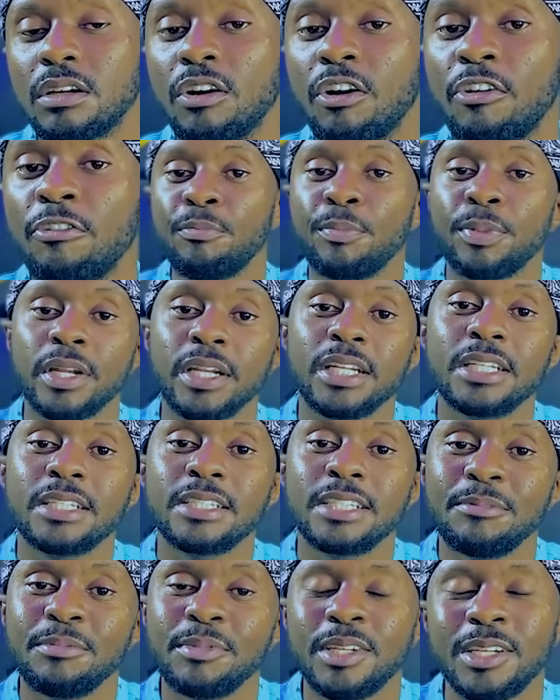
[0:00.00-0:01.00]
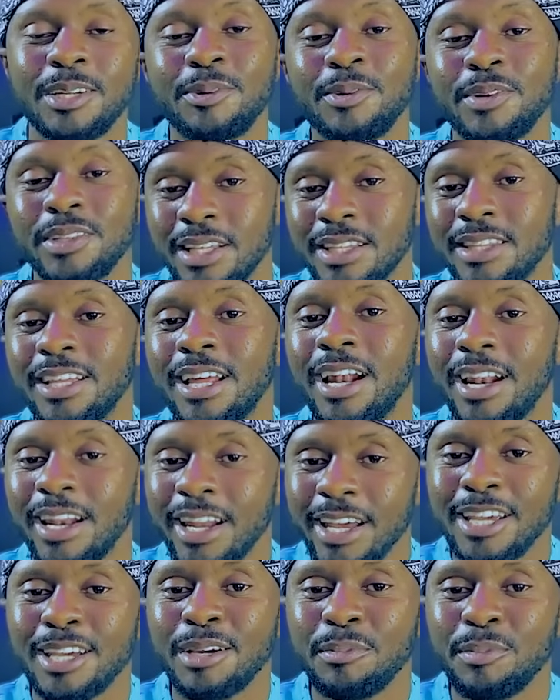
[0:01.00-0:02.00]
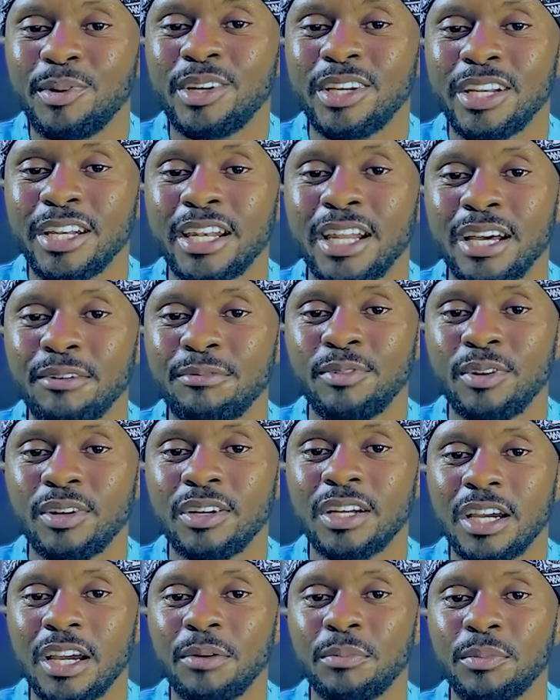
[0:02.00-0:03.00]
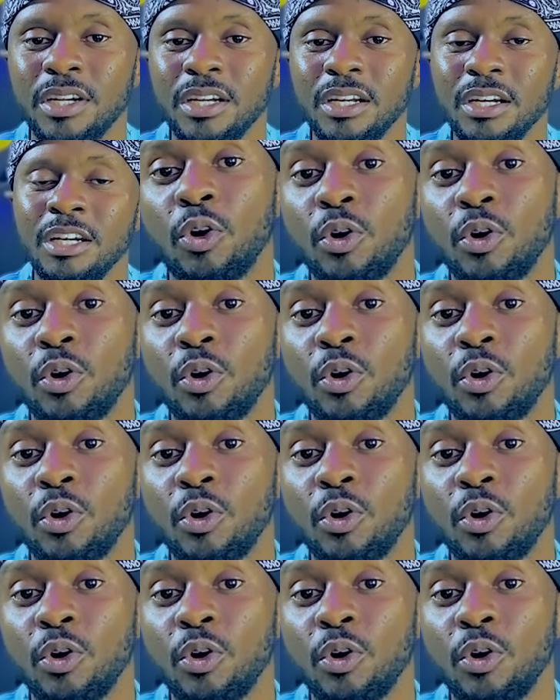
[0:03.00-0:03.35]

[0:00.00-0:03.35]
of predetermining whether they are likable enough on camera